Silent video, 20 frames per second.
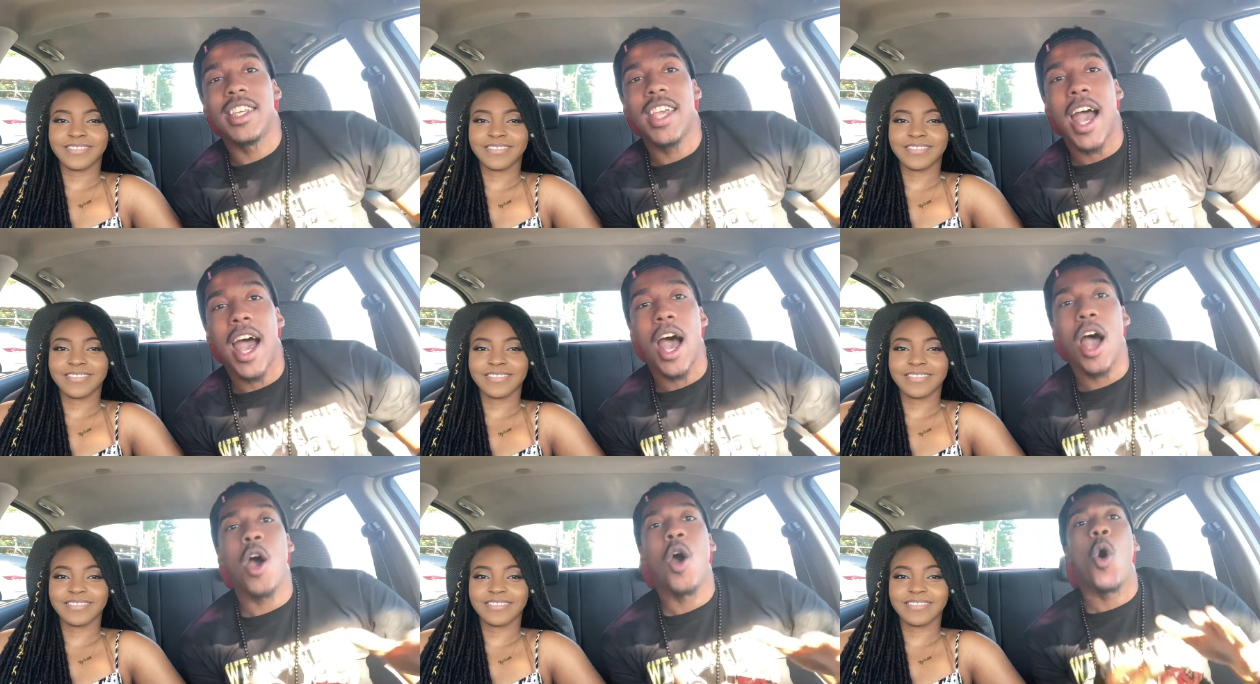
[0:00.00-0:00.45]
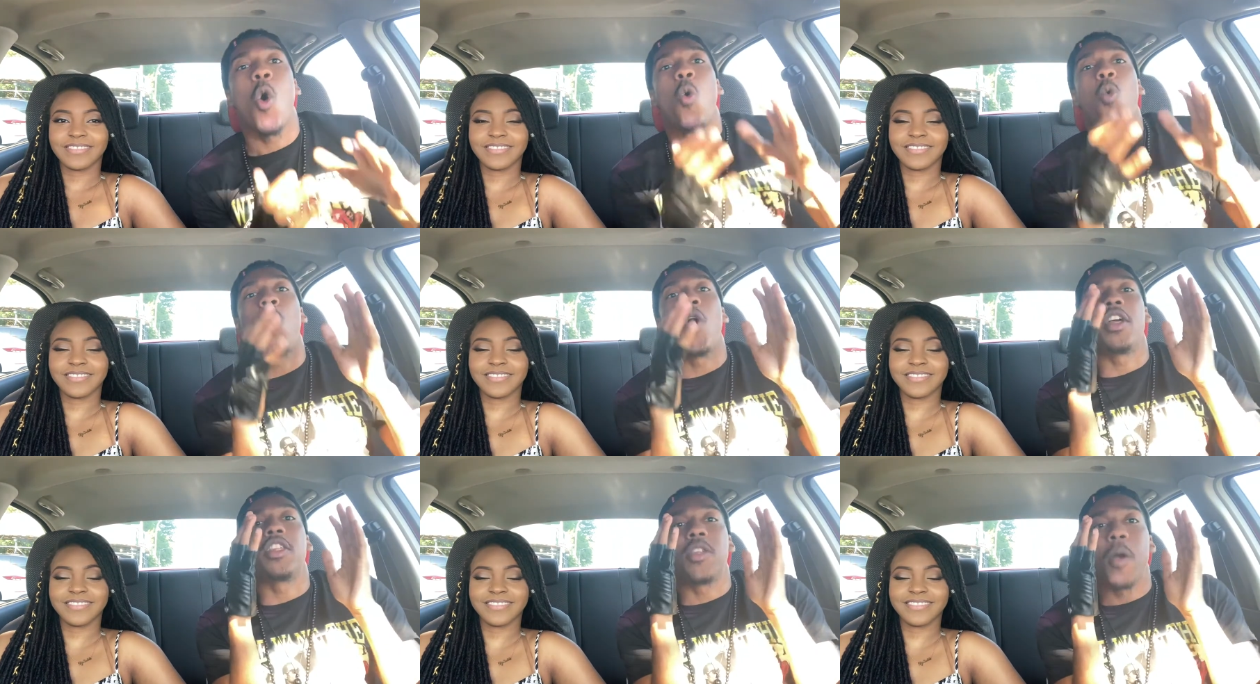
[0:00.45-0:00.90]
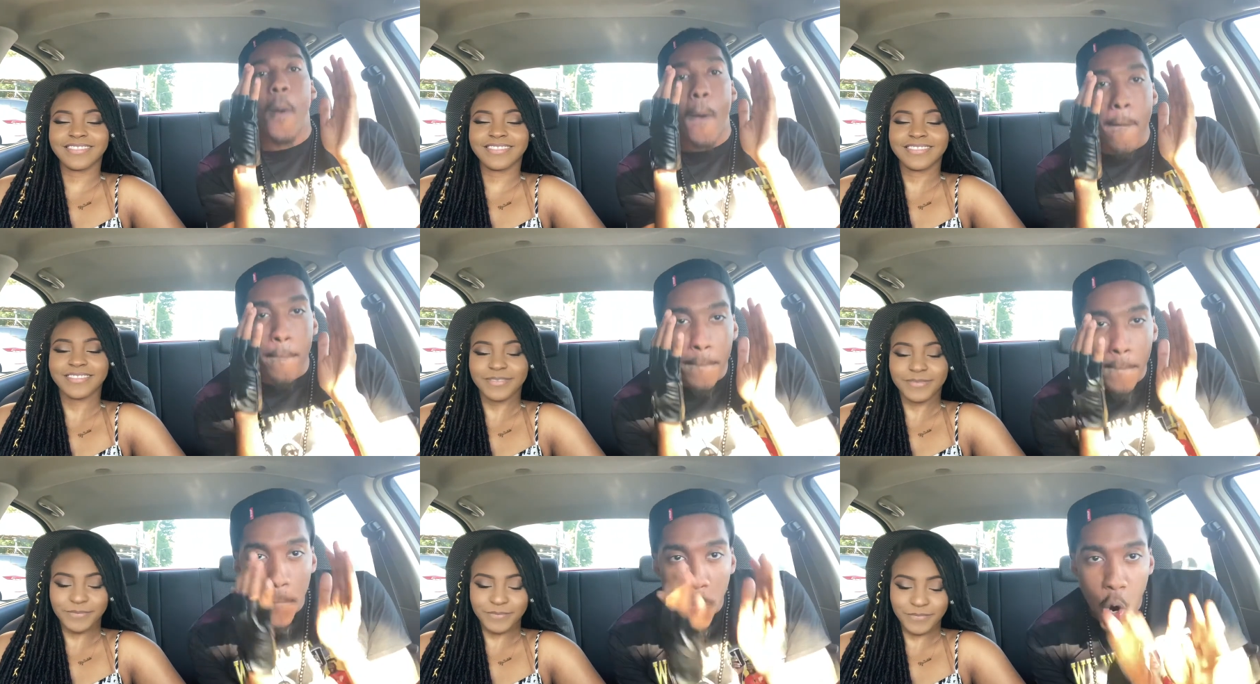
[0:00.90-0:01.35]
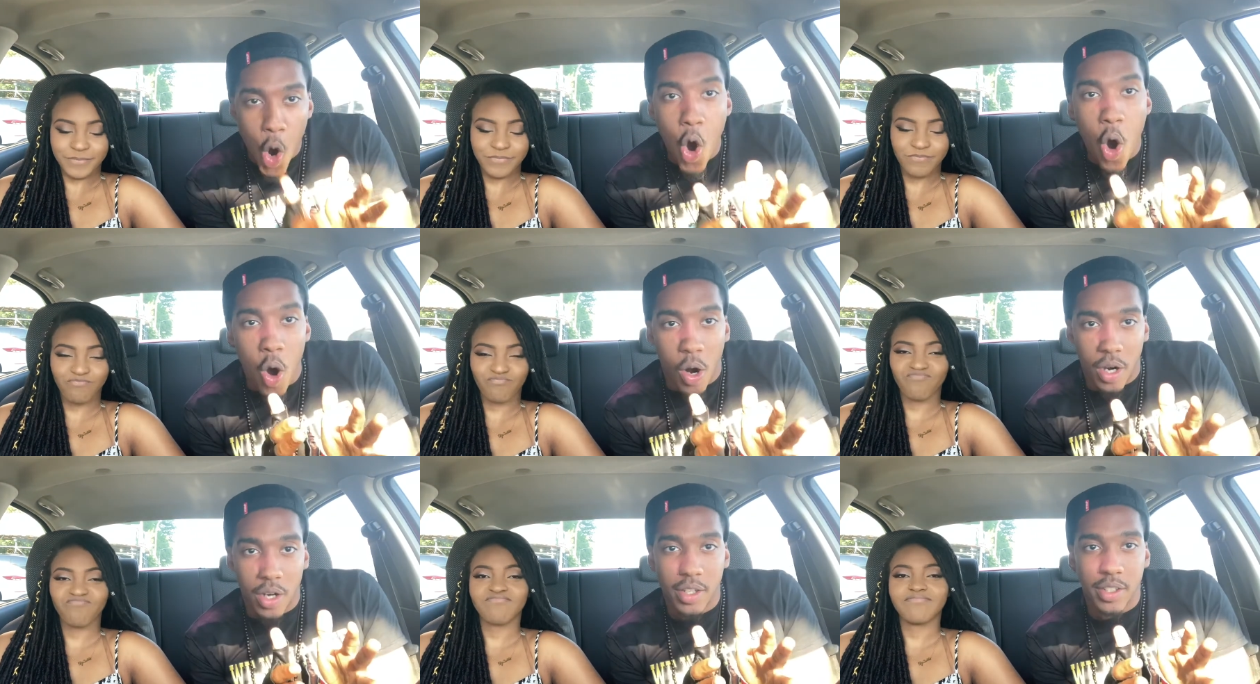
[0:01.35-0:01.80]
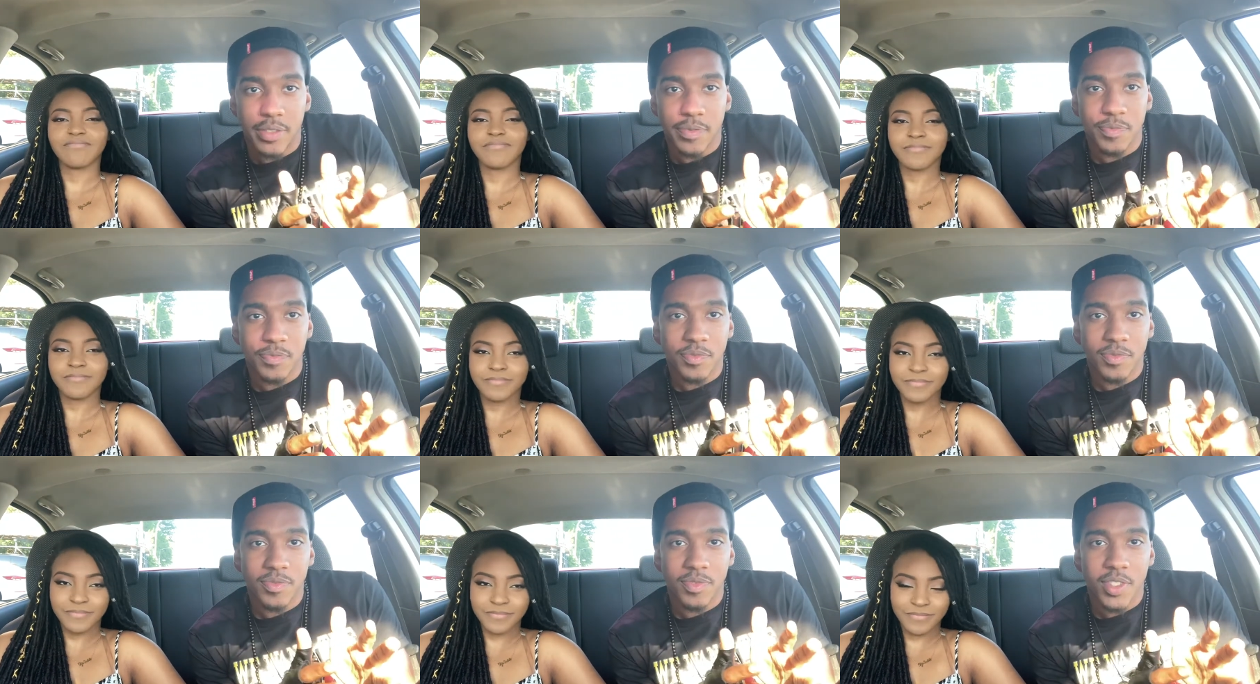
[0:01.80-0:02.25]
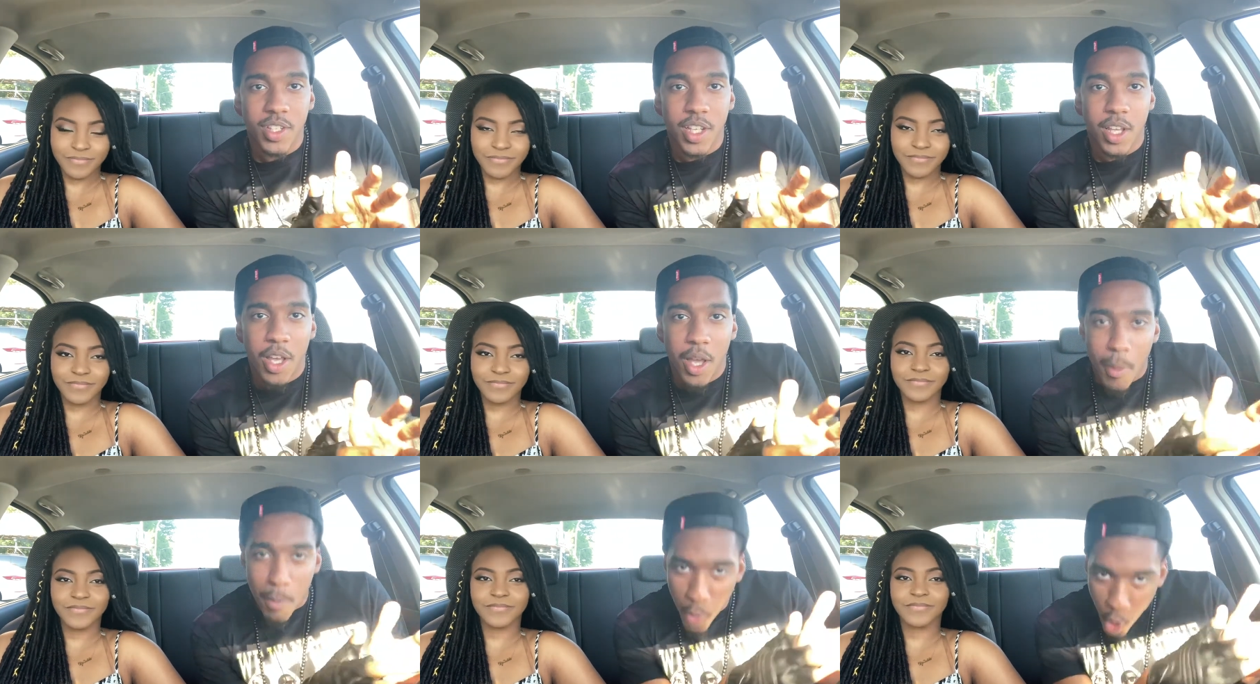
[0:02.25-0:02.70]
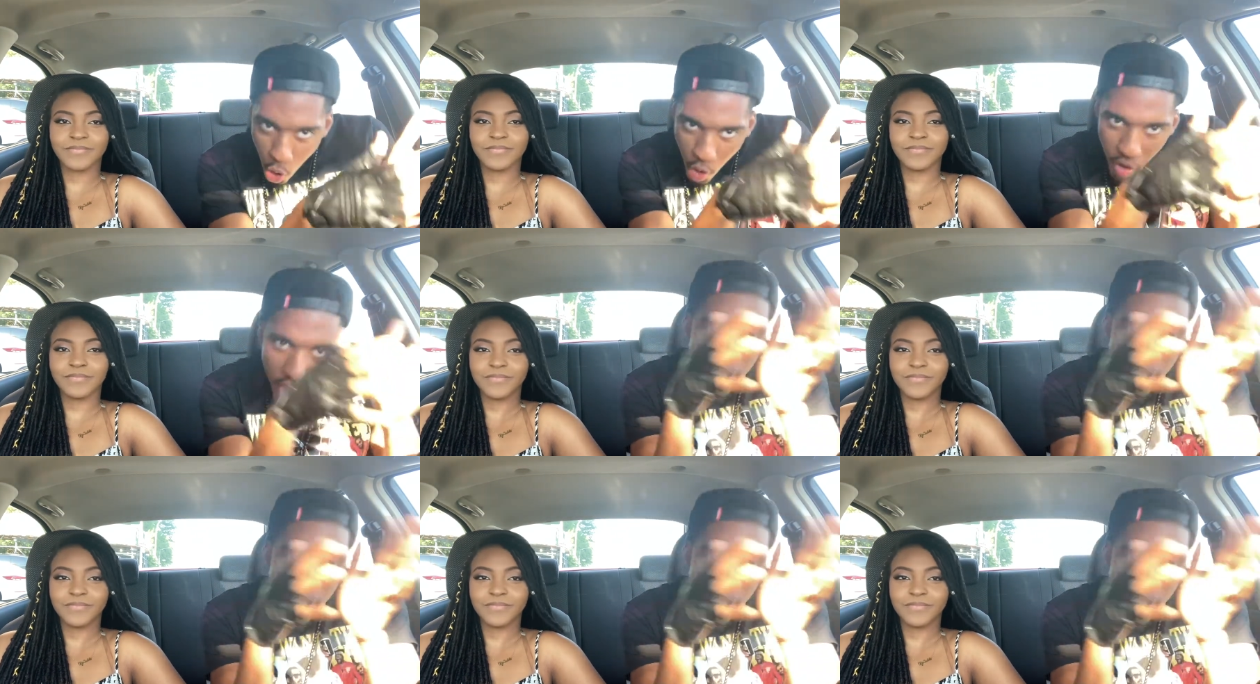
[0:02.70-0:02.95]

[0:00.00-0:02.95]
Speaker 1: y'all with more of